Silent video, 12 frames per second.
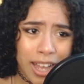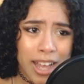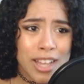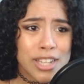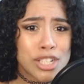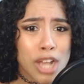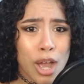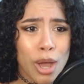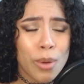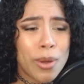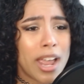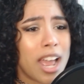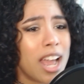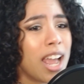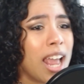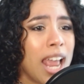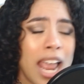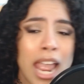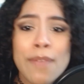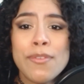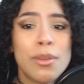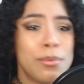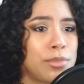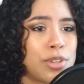So, if
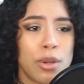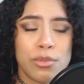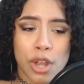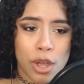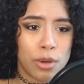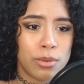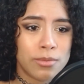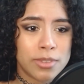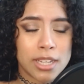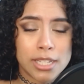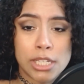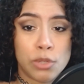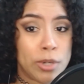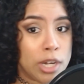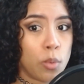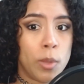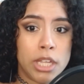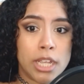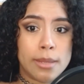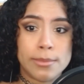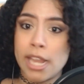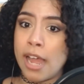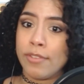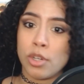you don't know the Serena Williams
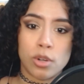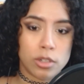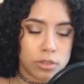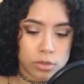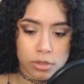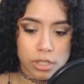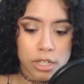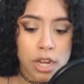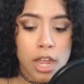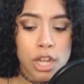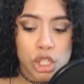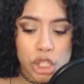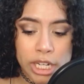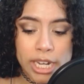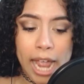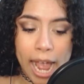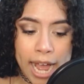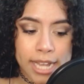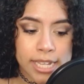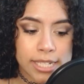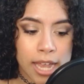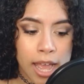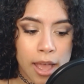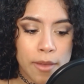Avatar lore, she has
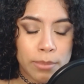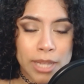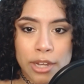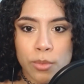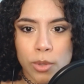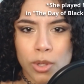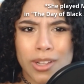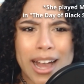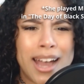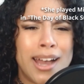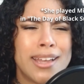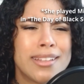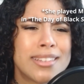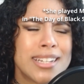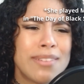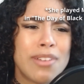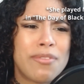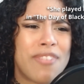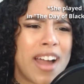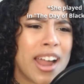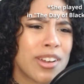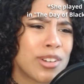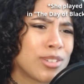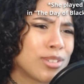played a role, I think, of a
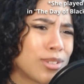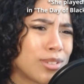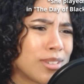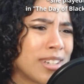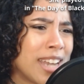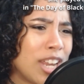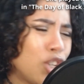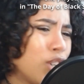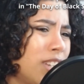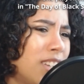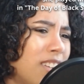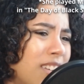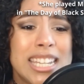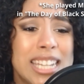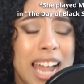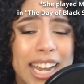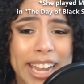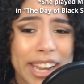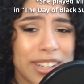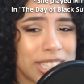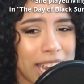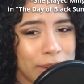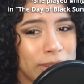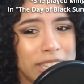Fire Nation side character.
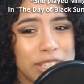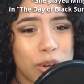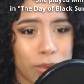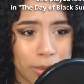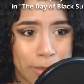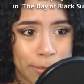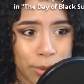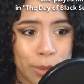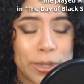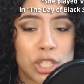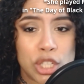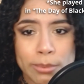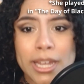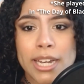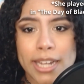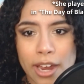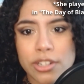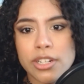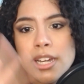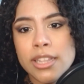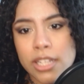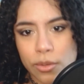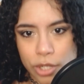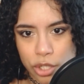I really don't remember, but she played a character in
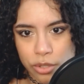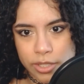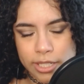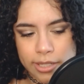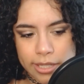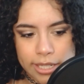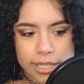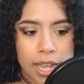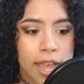the original series.